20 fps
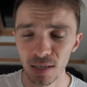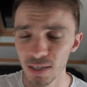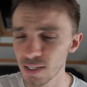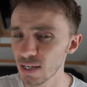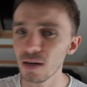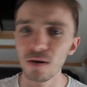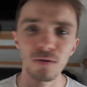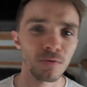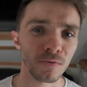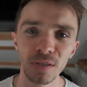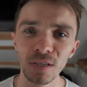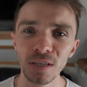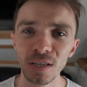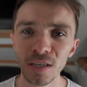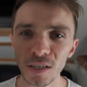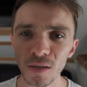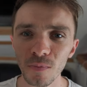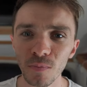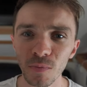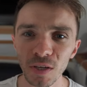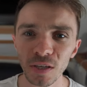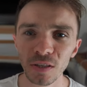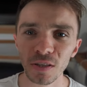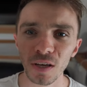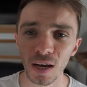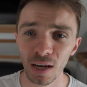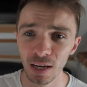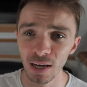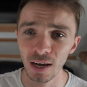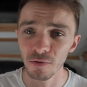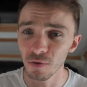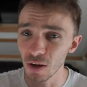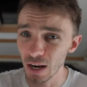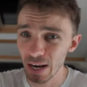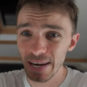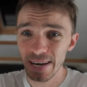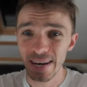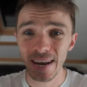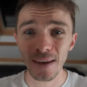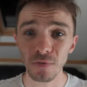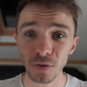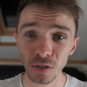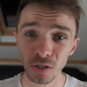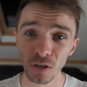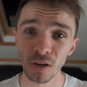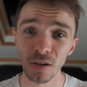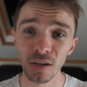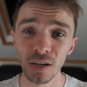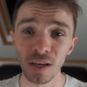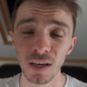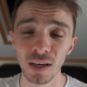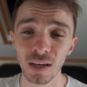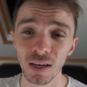Now this is something that I have never done,